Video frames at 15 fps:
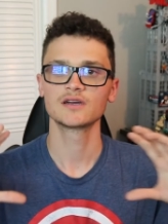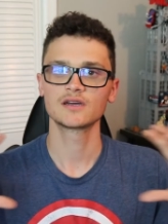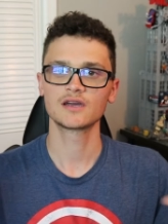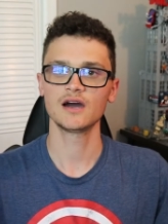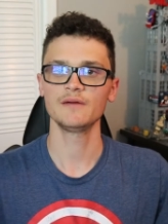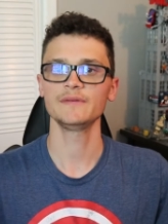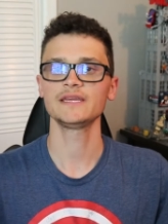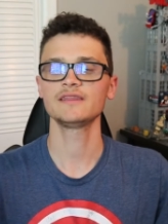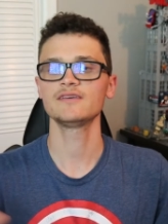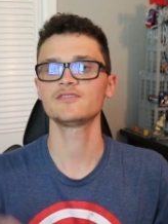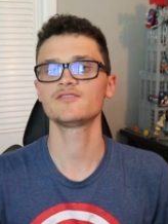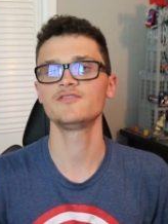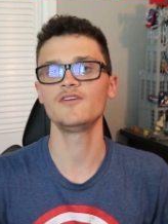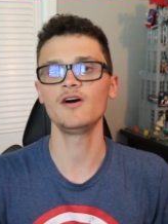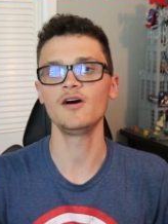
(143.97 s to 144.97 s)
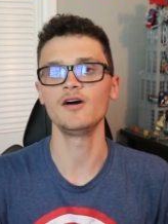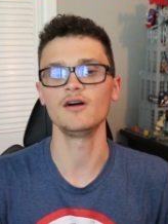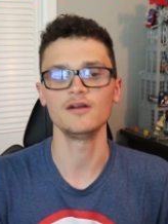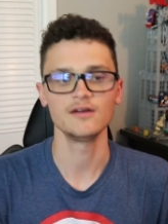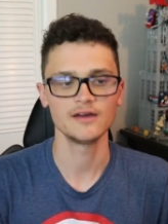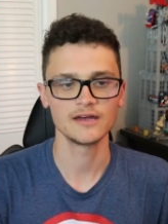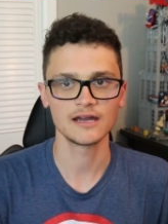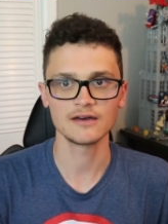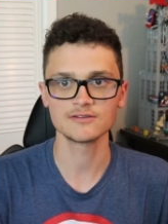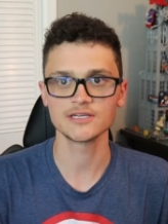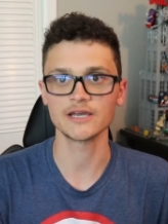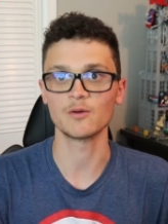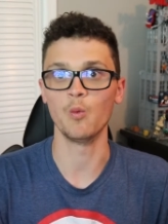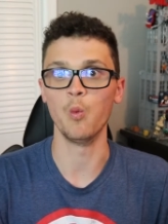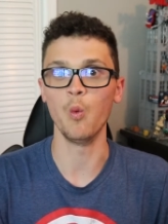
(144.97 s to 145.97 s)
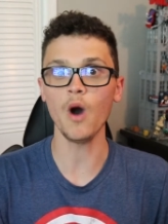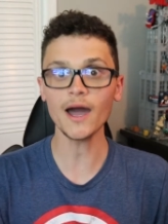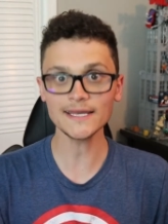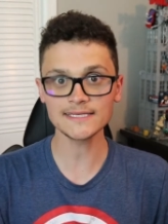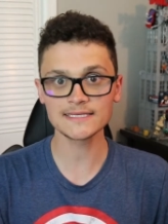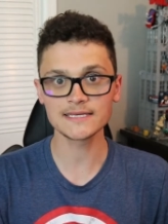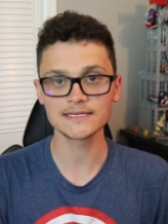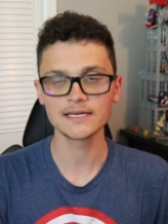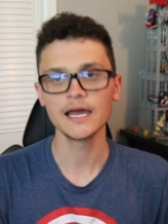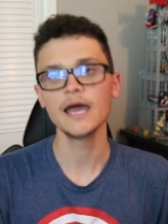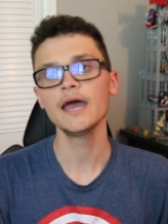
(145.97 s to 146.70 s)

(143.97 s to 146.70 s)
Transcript: coming this fall. And I was like, what?